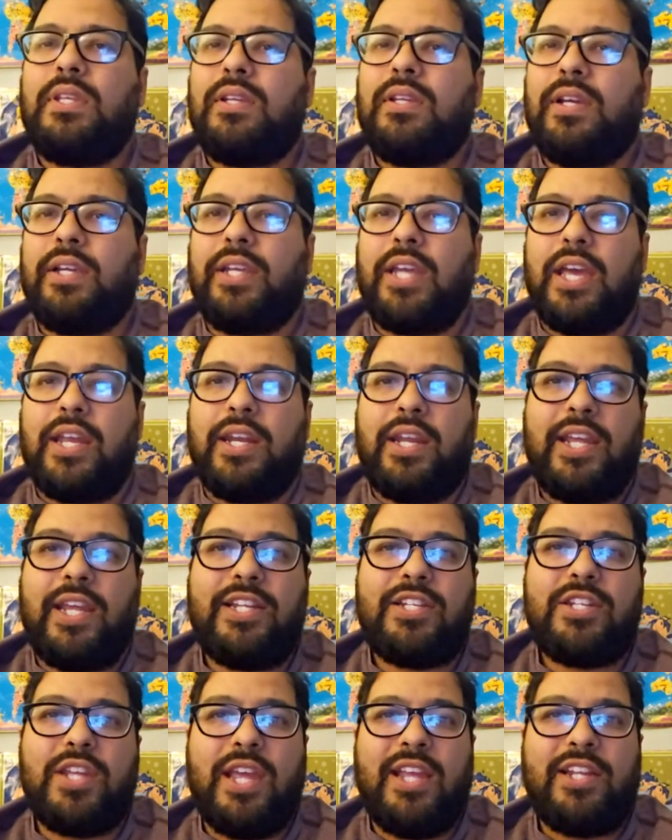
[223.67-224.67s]
Again,
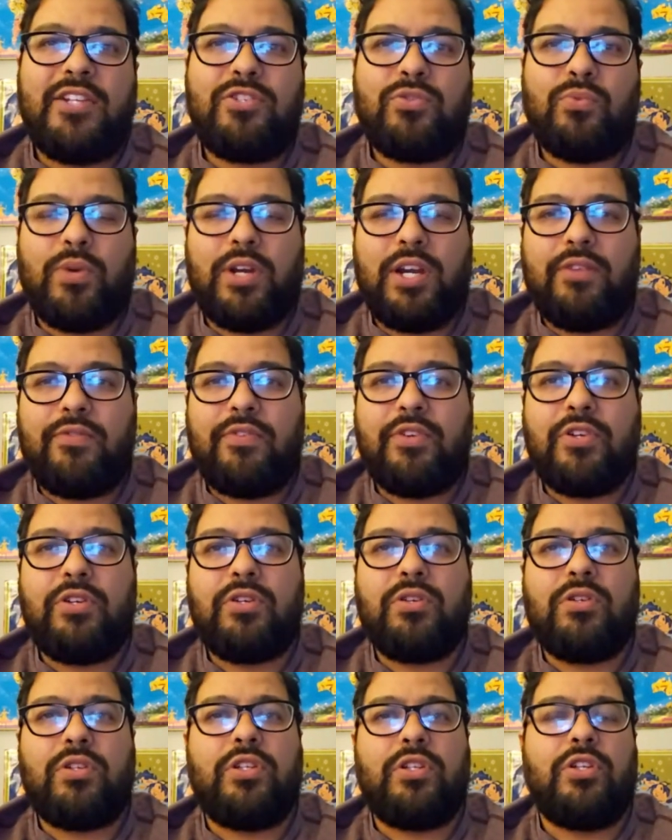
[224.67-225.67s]
it's
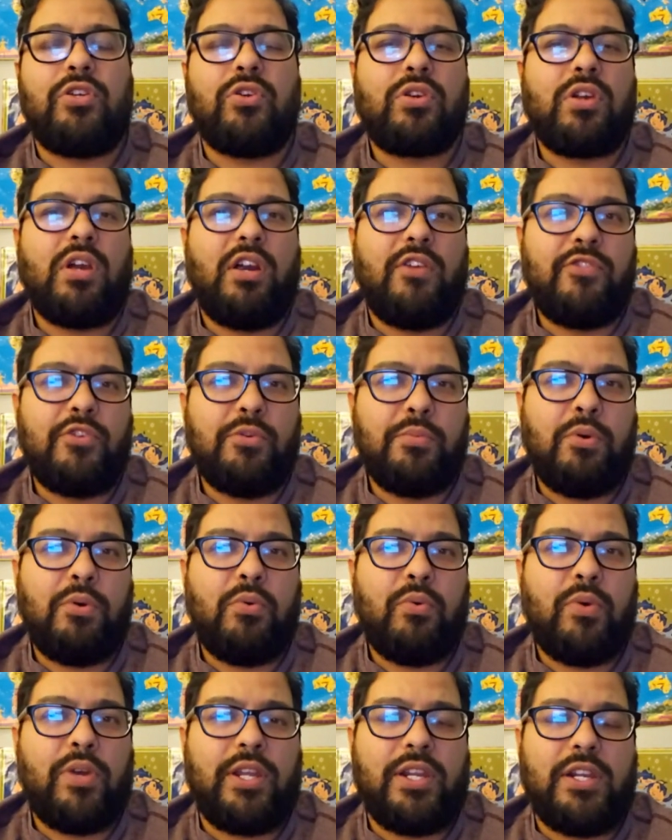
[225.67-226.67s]
whatever you're
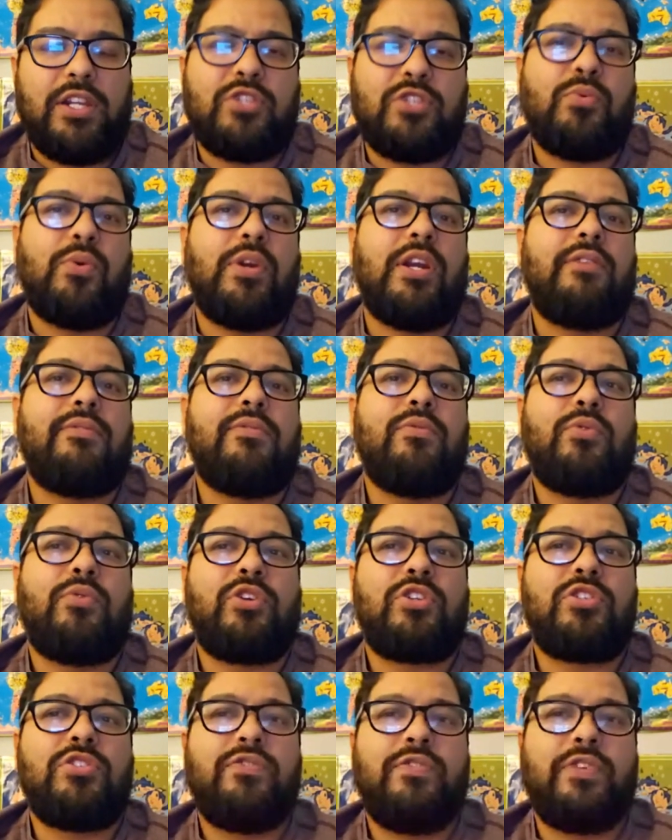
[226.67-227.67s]
comfortable with. It's whatever
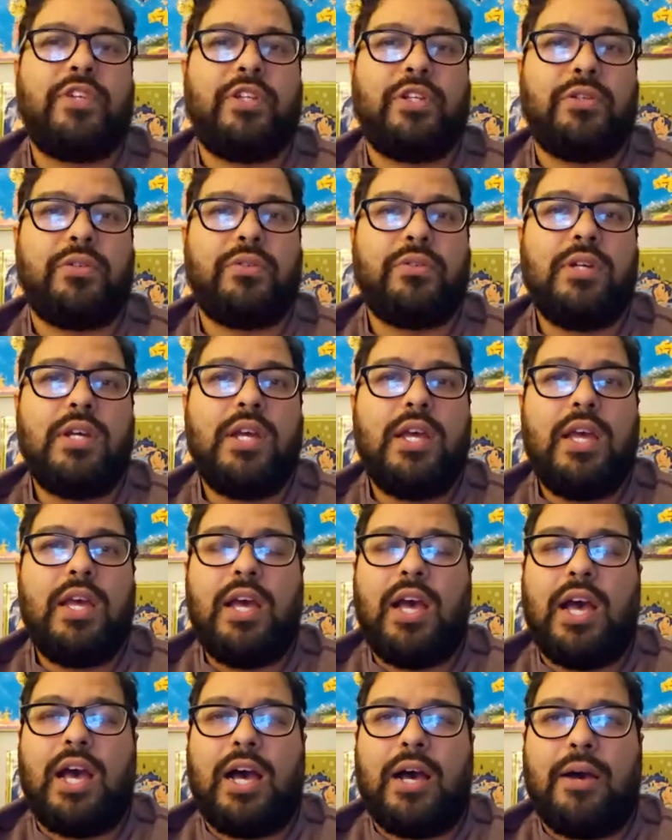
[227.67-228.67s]
works for you.
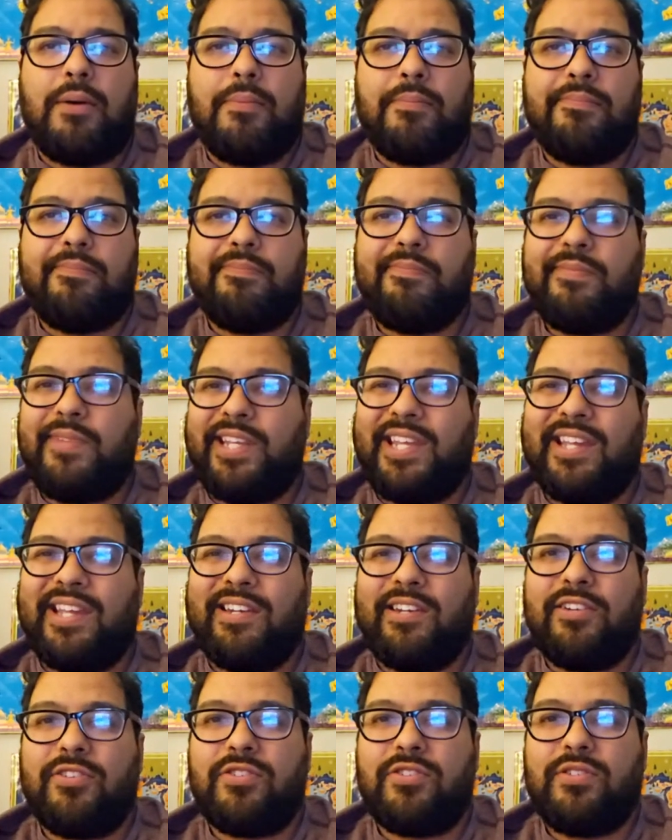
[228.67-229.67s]

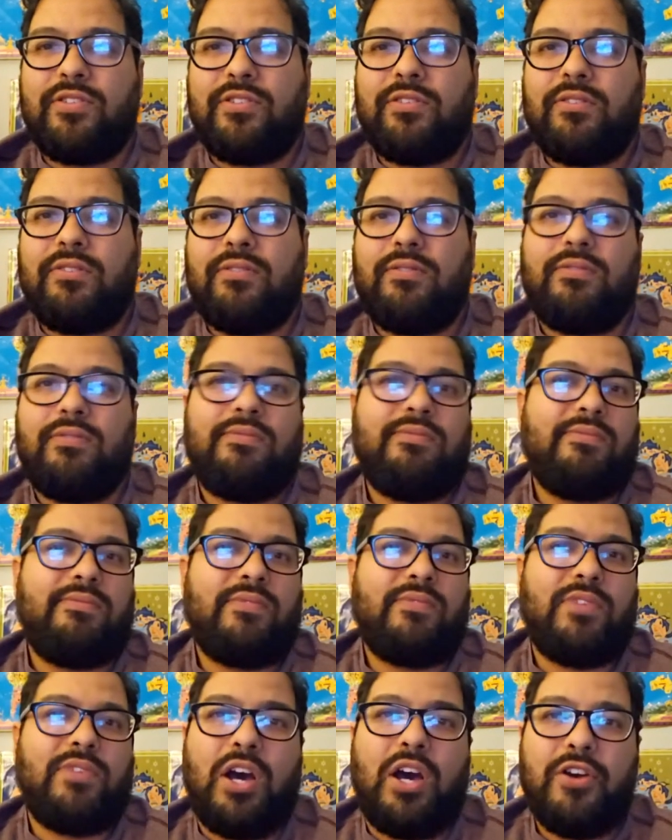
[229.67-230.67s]
Again, there's
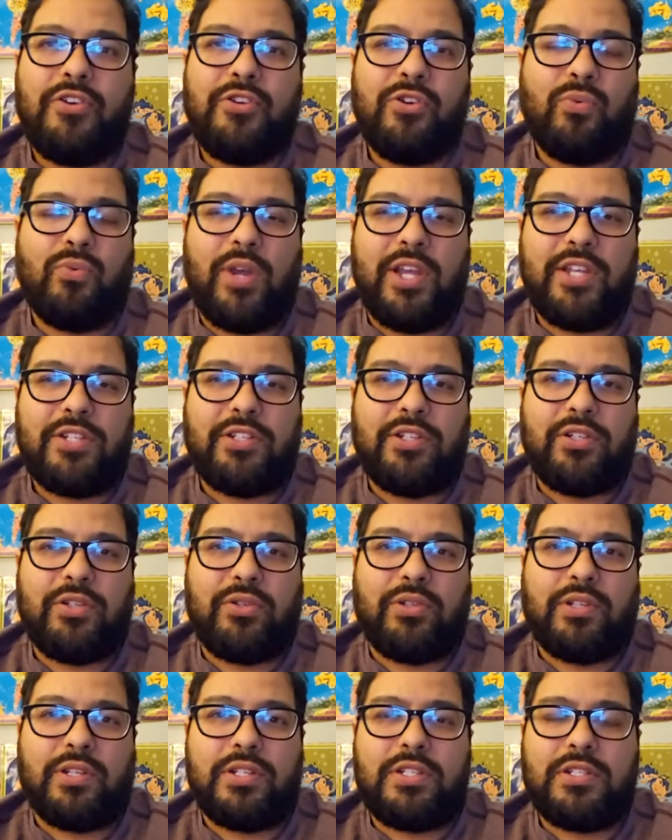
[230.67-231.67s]
100 ways to
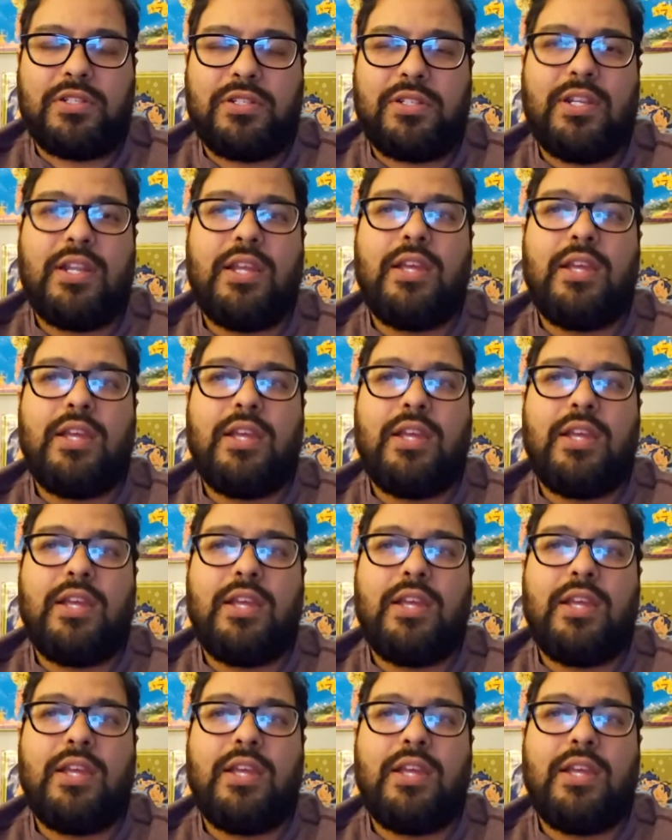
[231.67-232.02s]
do this.